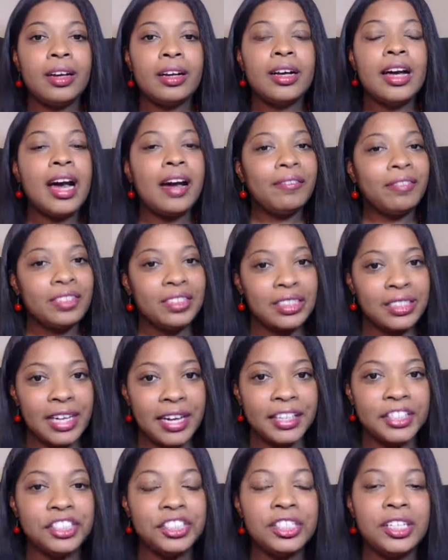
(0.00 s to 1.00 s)

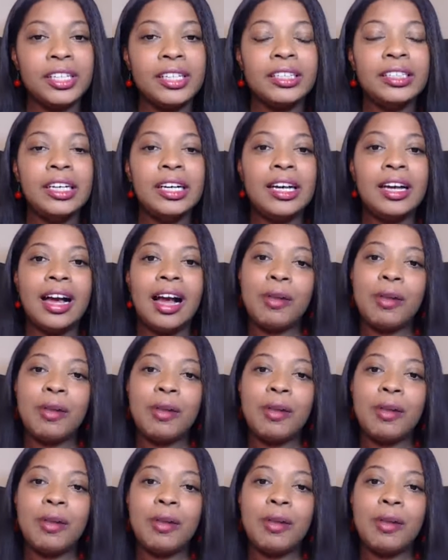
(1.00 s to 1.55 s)
conversation.